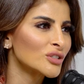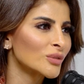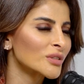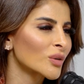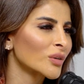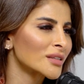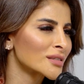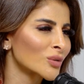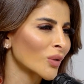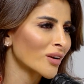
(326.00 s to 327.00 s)
do is go to this
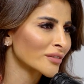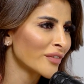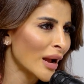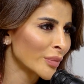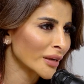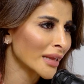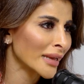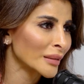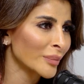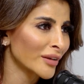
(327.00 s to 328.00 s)
store called
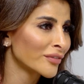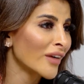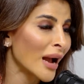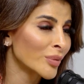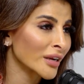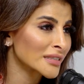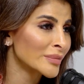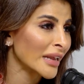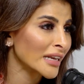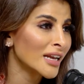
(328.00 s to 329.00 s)
Fabricland and buy fabric to
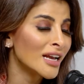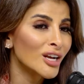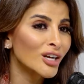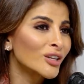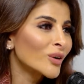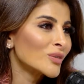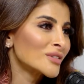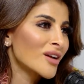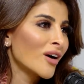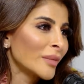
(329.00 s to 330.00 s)
make clothes on